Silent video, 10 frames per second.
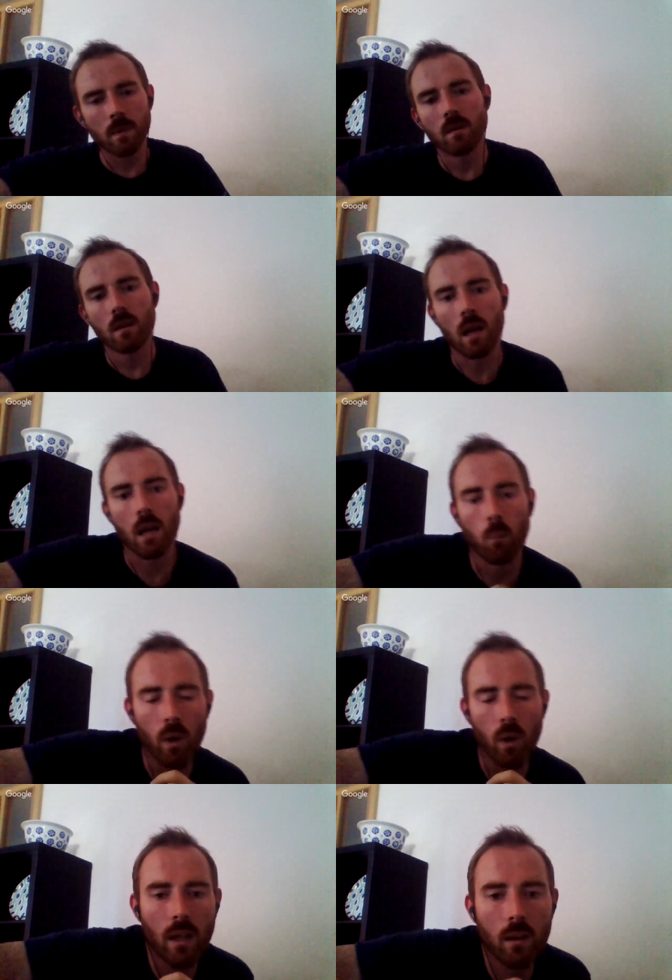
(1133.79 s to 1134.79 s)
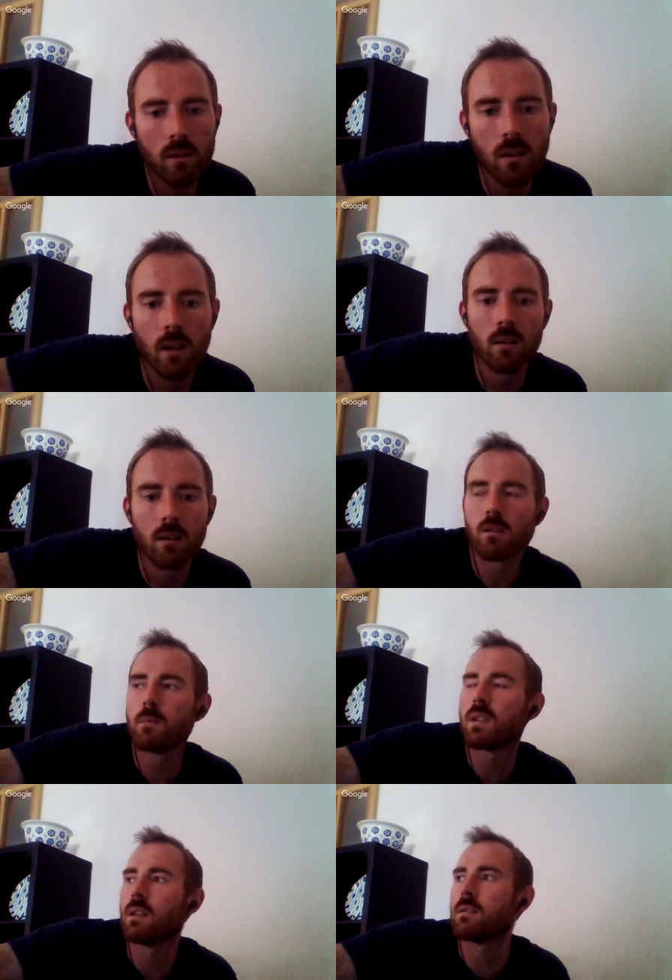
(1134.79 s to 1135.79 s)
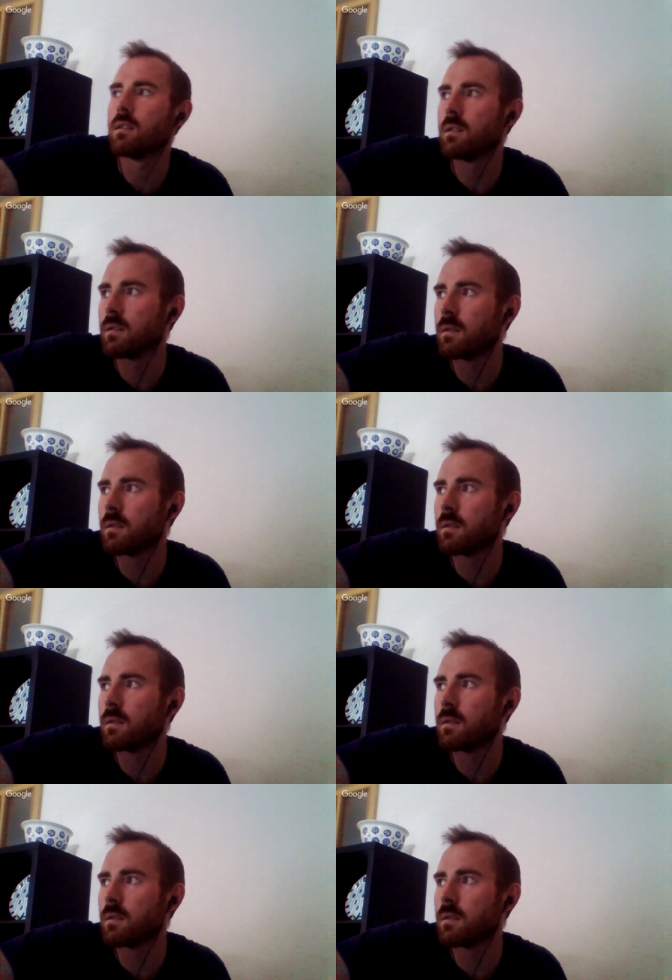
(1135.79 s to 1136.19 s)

And what that looks like in the scrum sense is